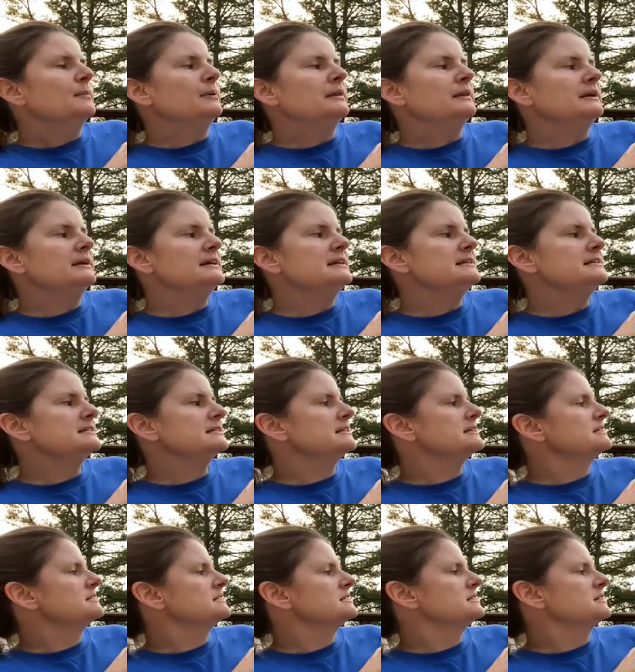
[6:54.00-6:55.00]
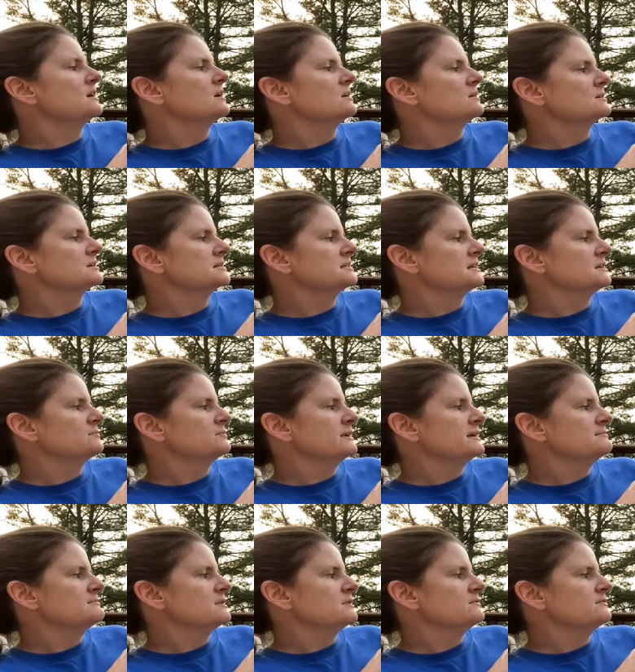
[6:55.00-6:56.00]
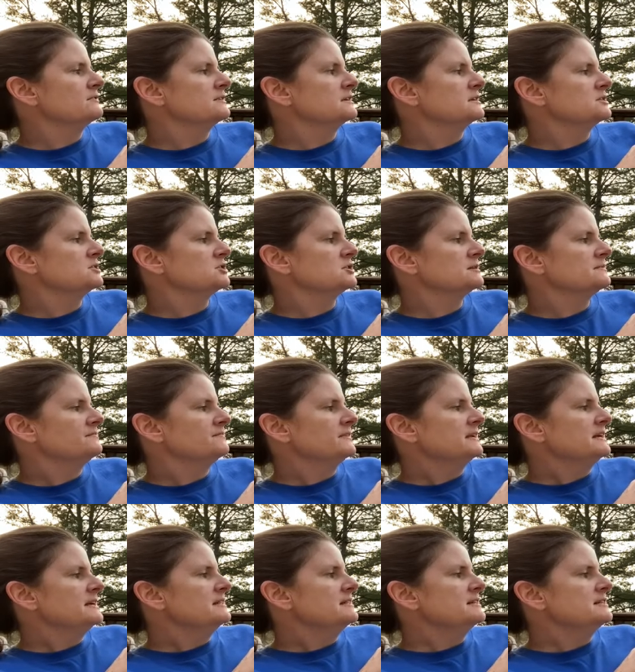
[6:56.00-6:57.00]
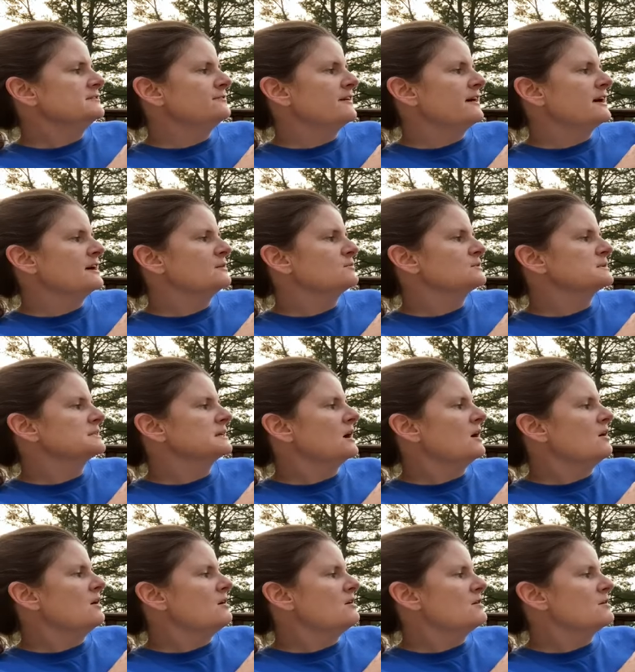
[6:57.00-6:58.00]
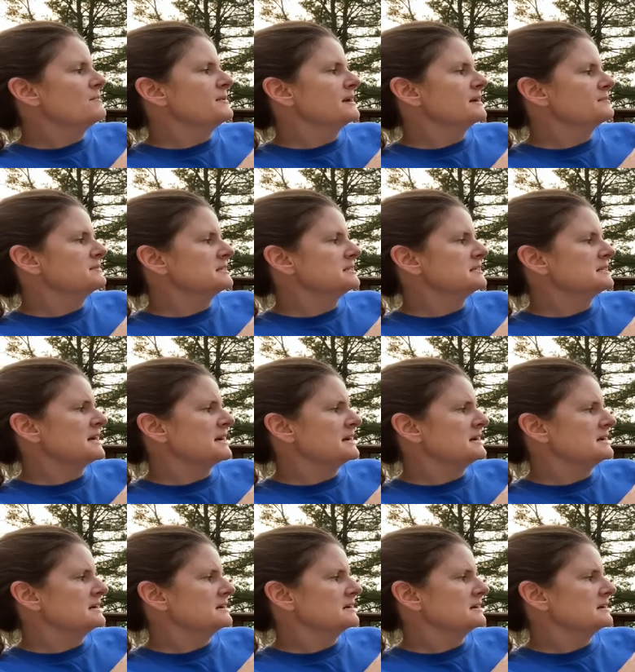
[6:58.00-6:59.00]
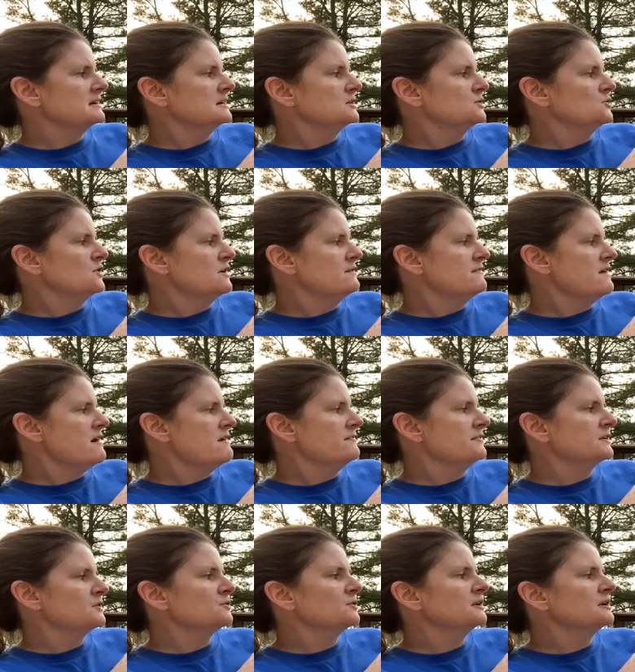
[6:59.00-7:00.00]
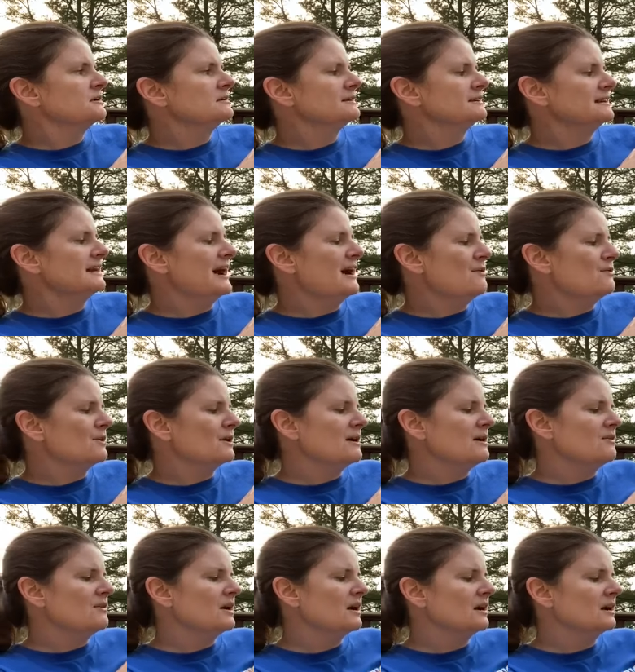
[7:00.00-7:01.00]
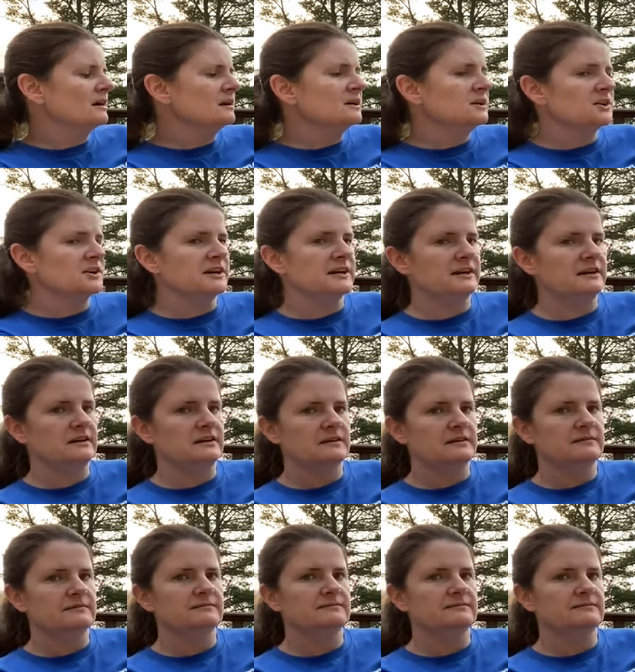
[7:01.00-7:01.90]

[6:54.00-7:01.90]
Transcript: Please, let's talk, said Rainbow Fish. This fight was all a big mistake. It drove off the krill, and now we're all hungry.